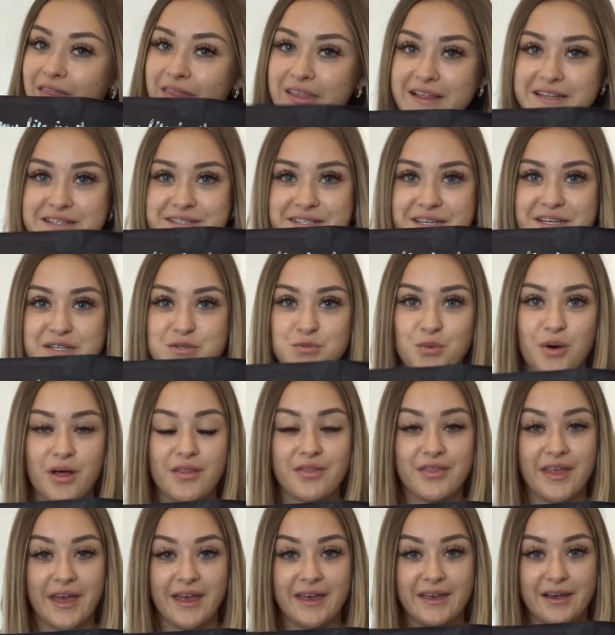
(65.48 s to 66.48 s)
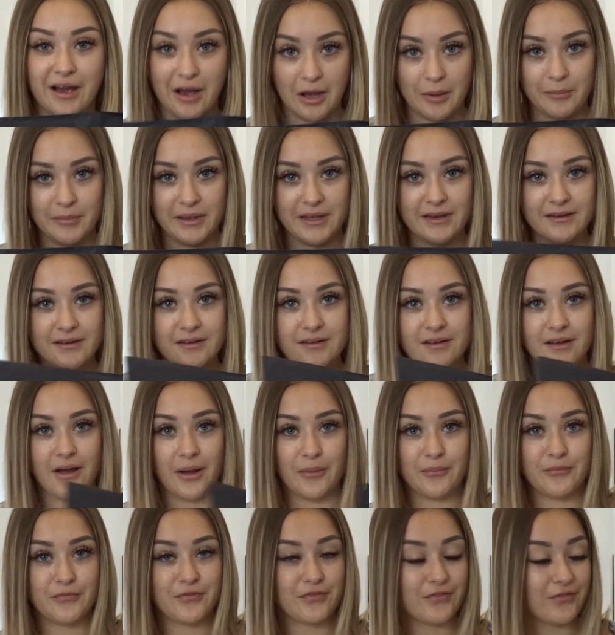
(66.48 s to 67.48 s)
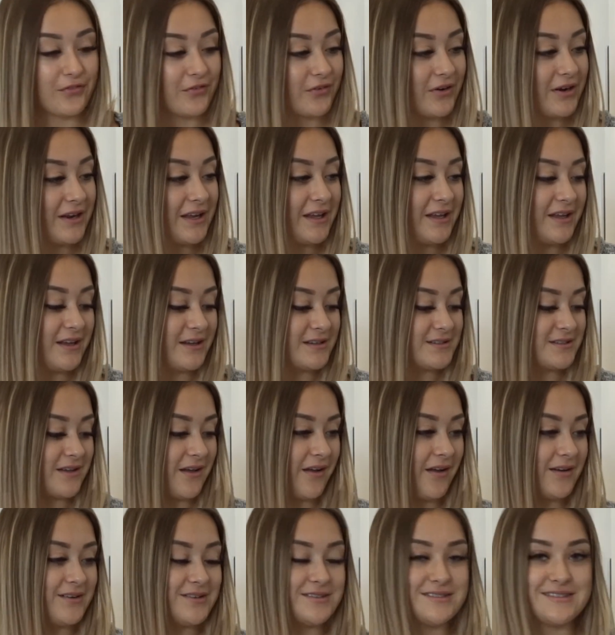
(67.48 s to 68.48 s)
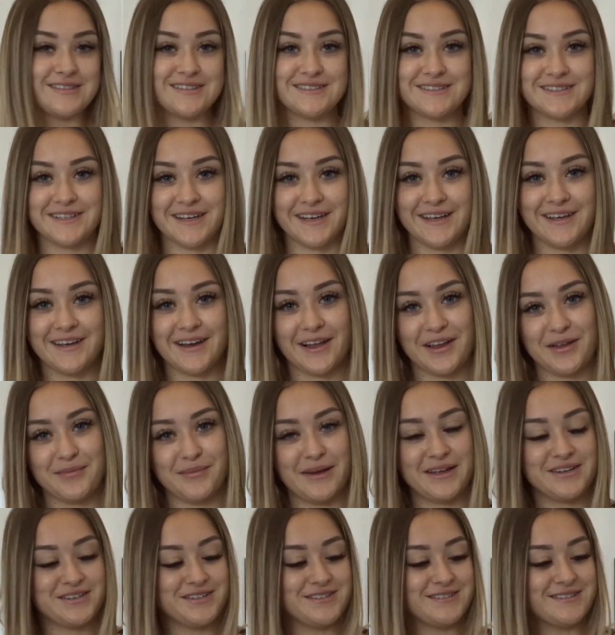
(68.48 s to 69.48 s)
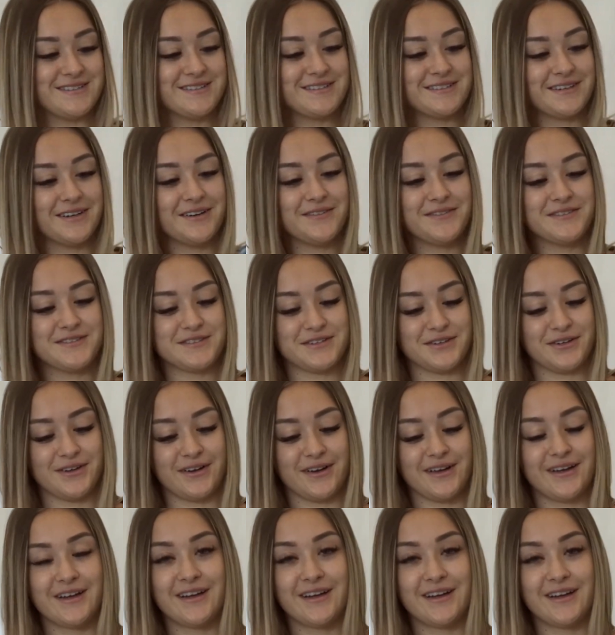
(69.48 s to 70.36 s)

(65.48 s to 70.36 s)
This is what they come in. I'm freaking excited just to see color matches and stuff. So,